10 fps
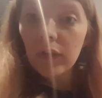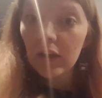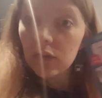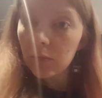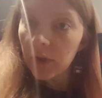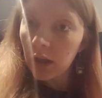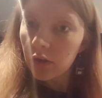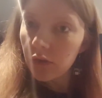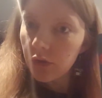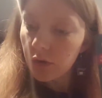that's
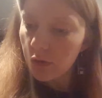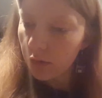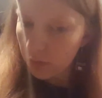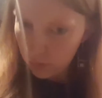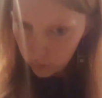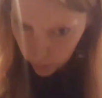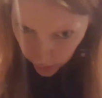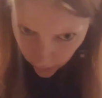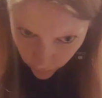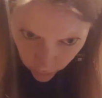something to
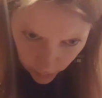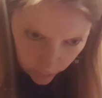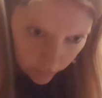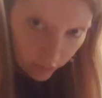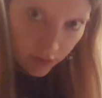have a look into